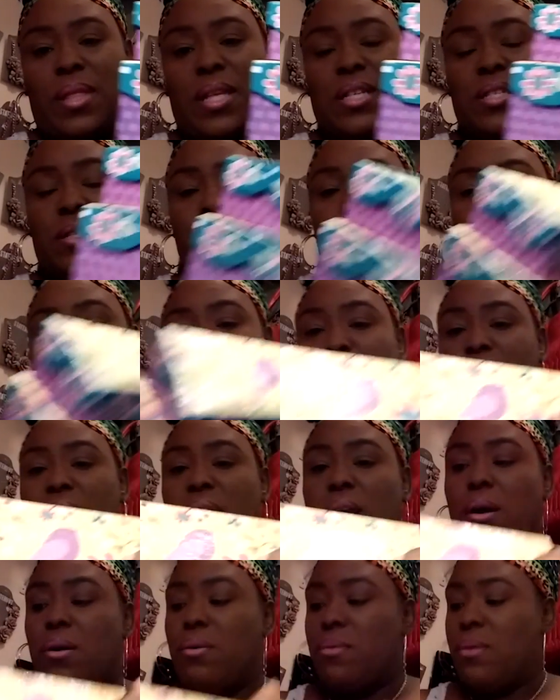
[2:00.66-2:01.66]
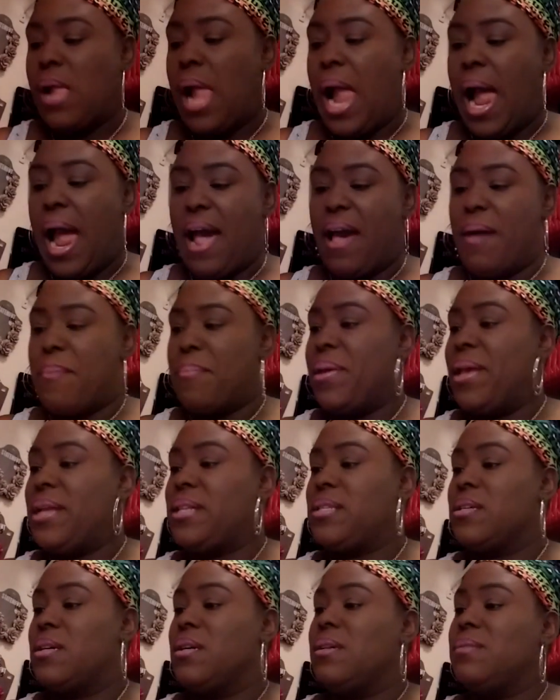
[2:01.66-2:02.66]
this little trio I
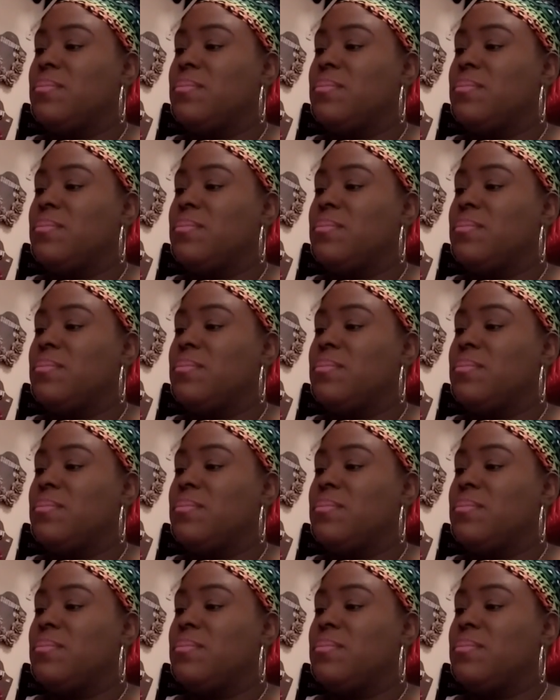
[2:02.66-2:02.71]
picked